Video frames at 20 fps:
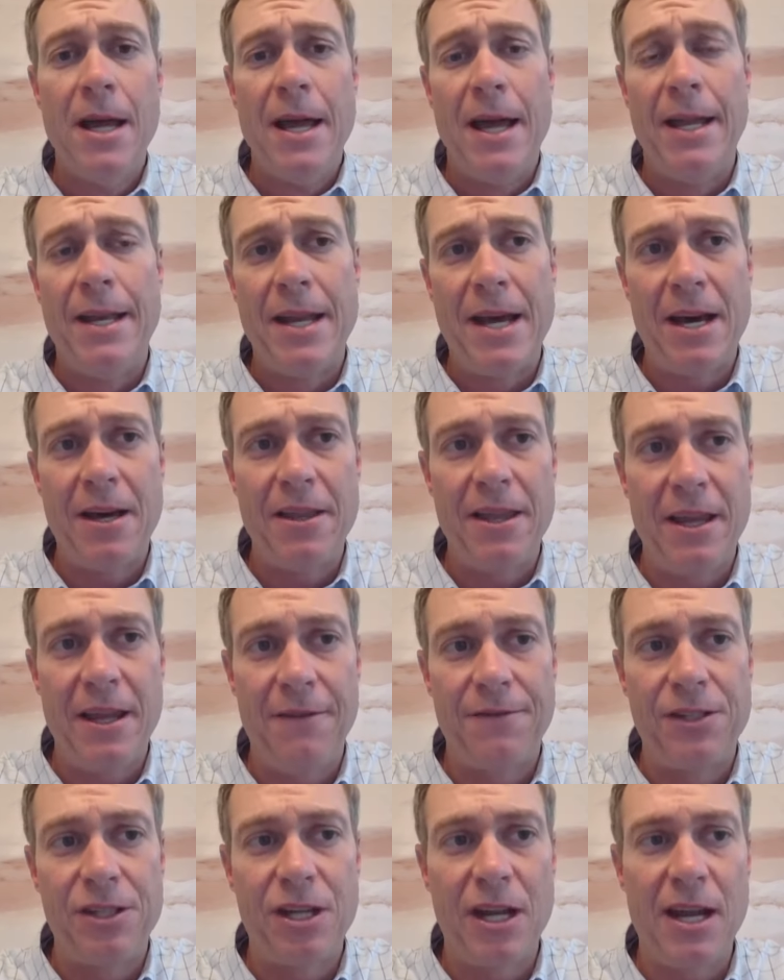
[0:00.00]
And now
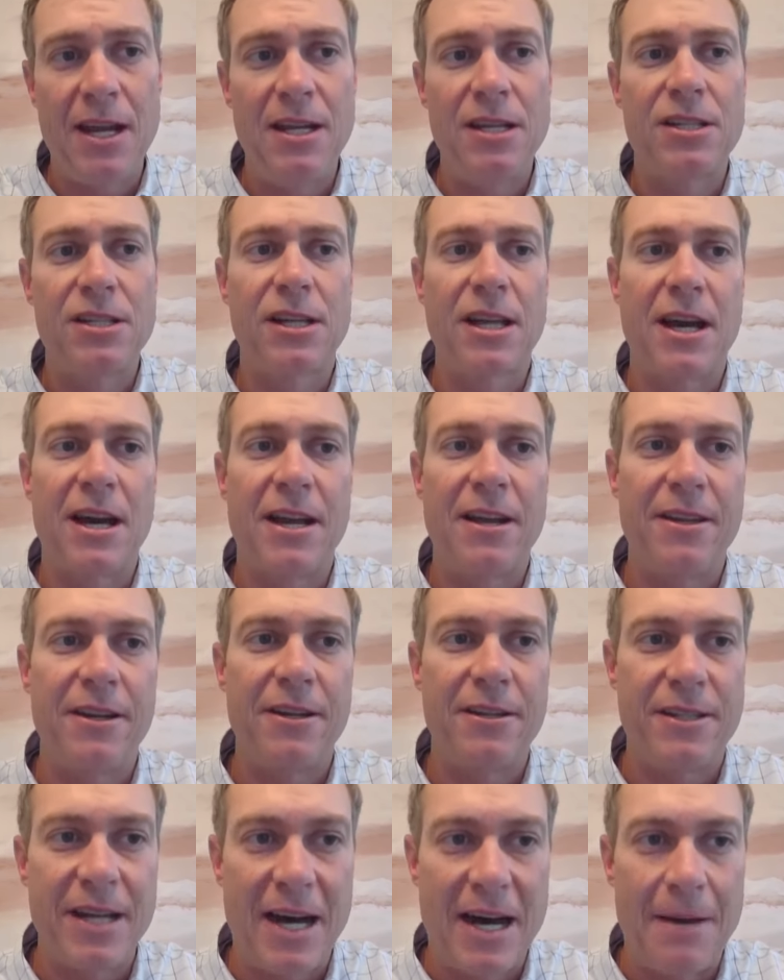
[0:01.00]
they've changed kind of
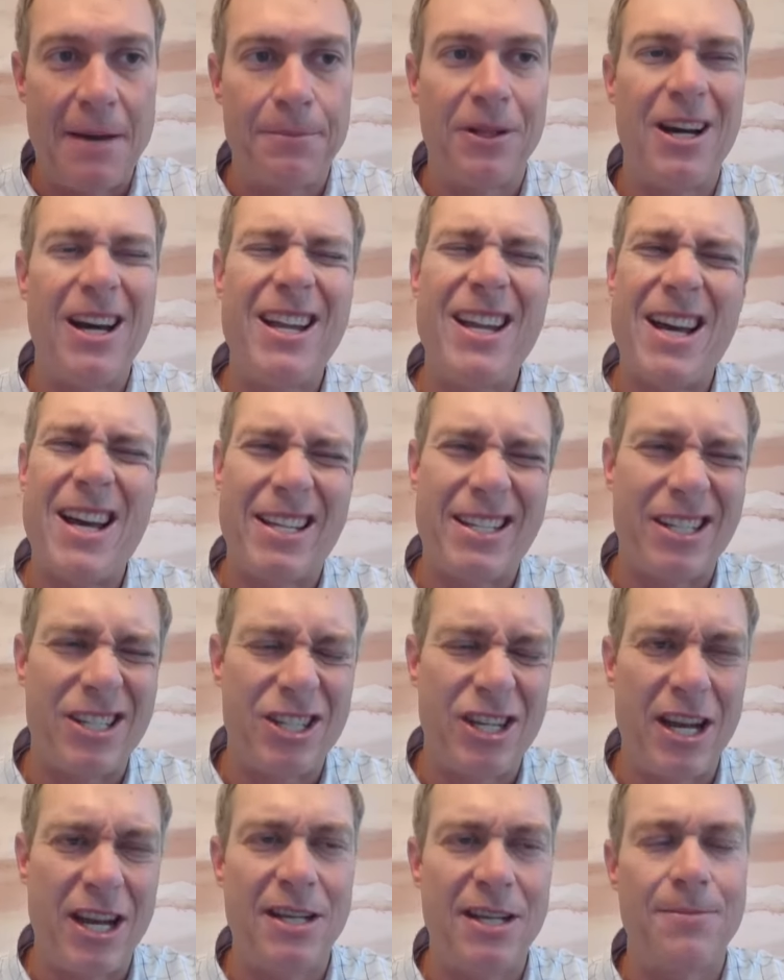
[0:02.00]
their dot plot. It hasn't
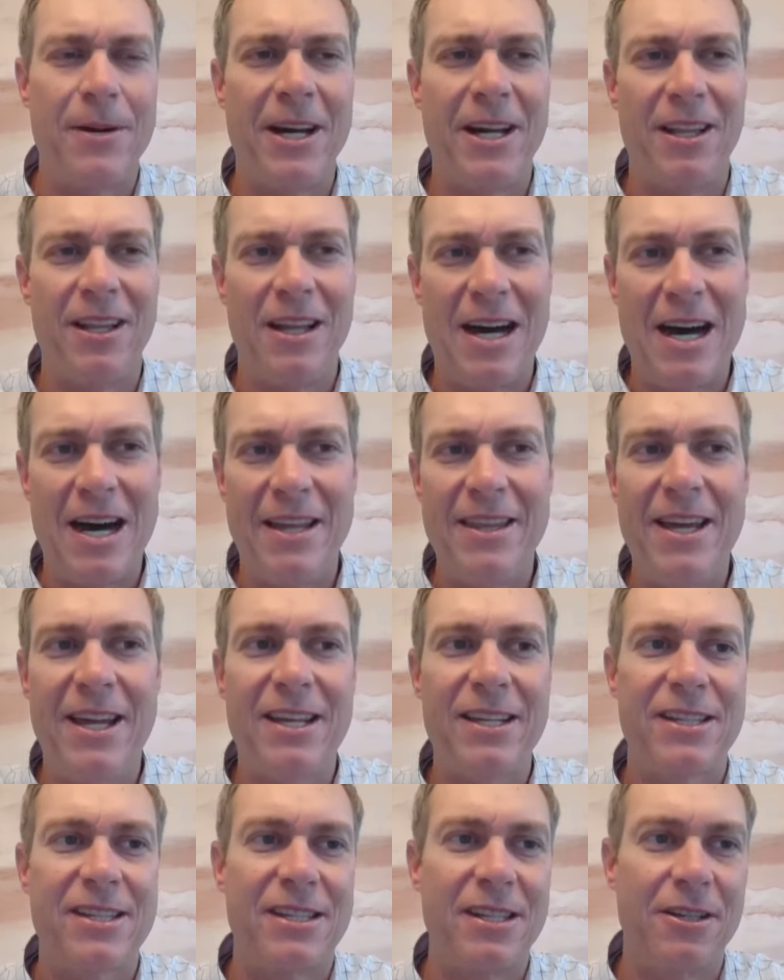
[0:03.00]
changed by a lot. They
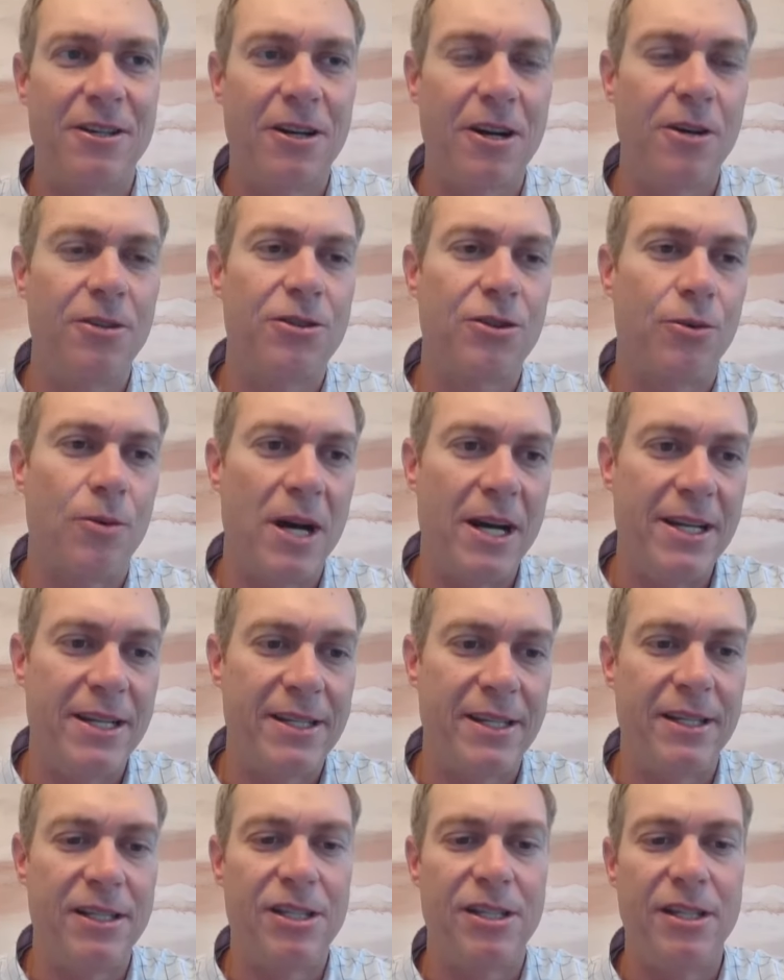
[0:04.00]
could still go
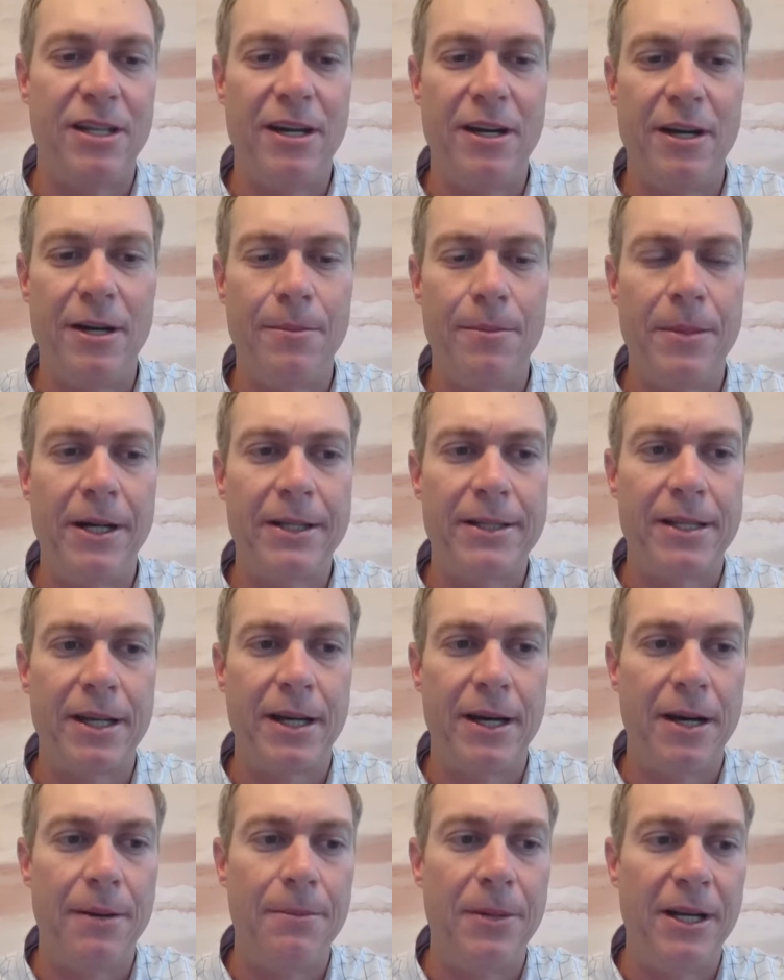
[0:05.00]
twice this year, but
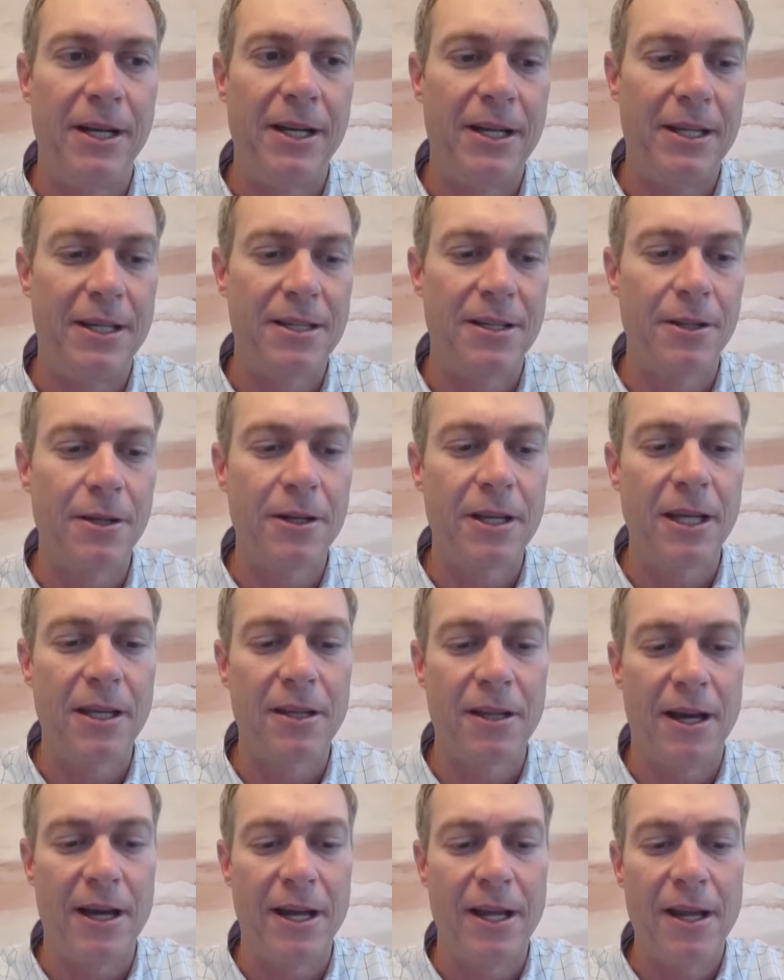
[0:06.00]
uh, but it is looking
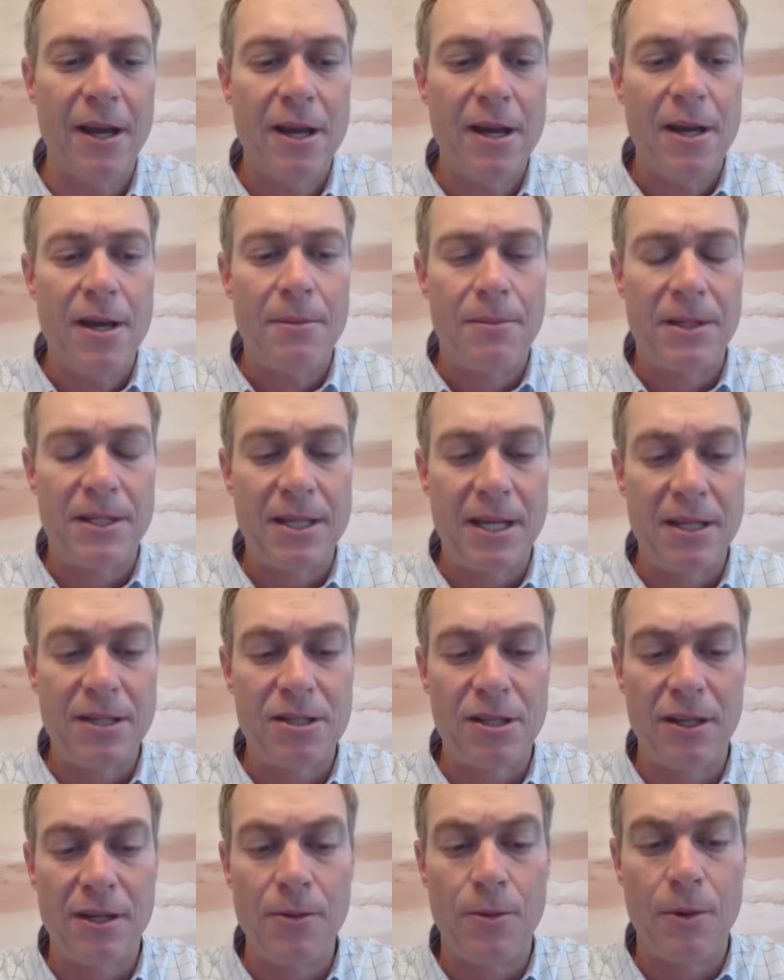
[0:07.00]
like
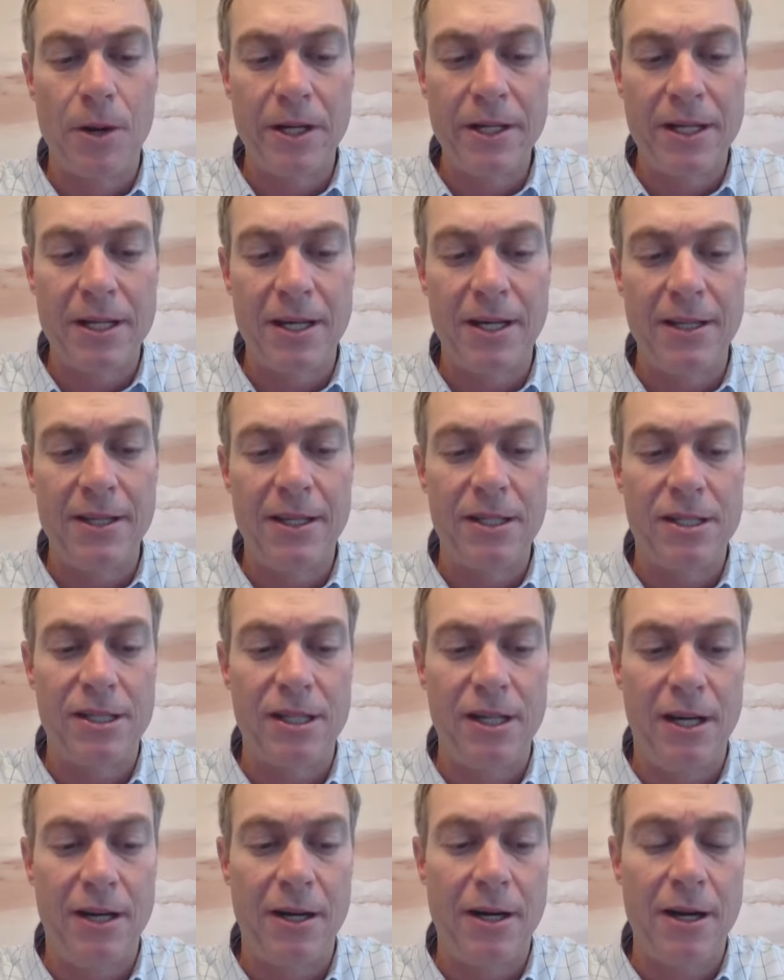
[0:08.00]
potentially one cut this
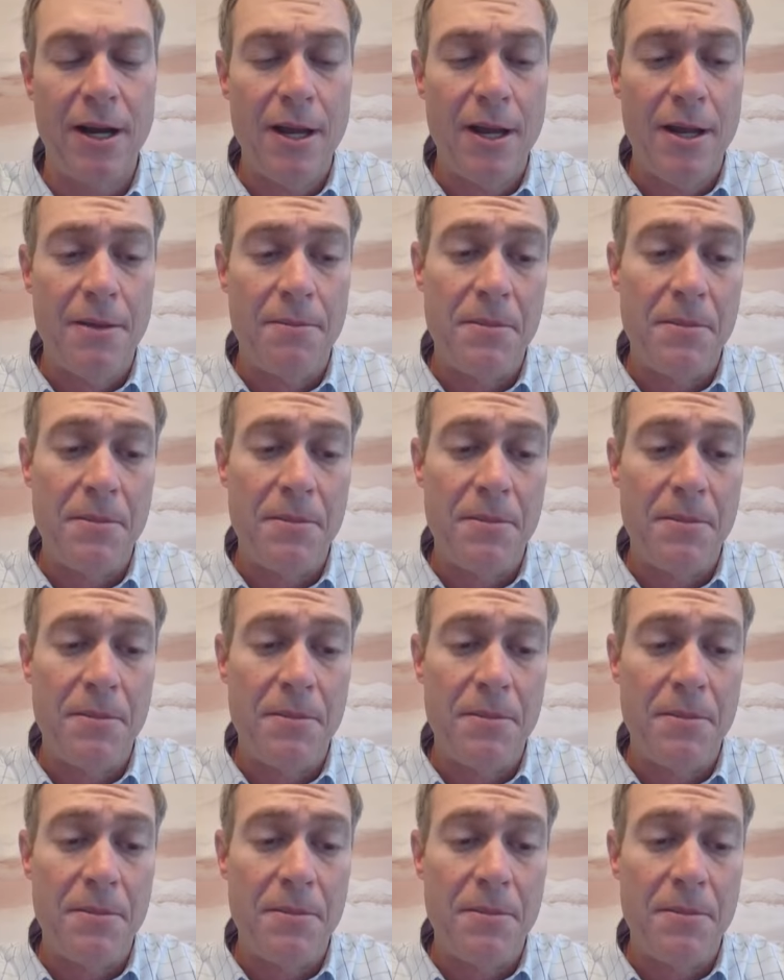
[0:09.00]
year